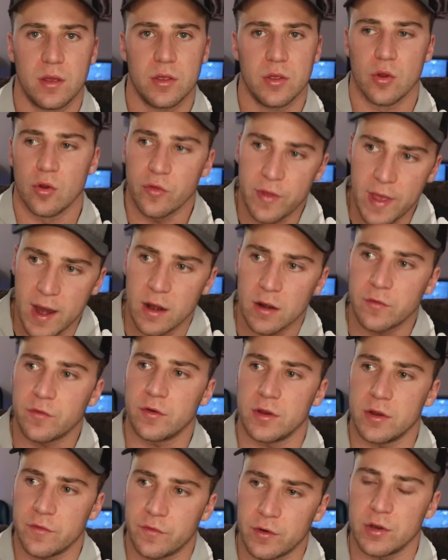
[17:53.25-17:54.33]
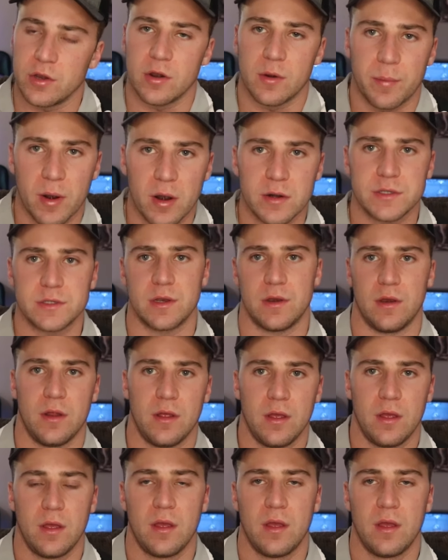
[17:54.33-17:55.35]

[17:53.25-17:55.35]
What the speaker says: You're there for your person.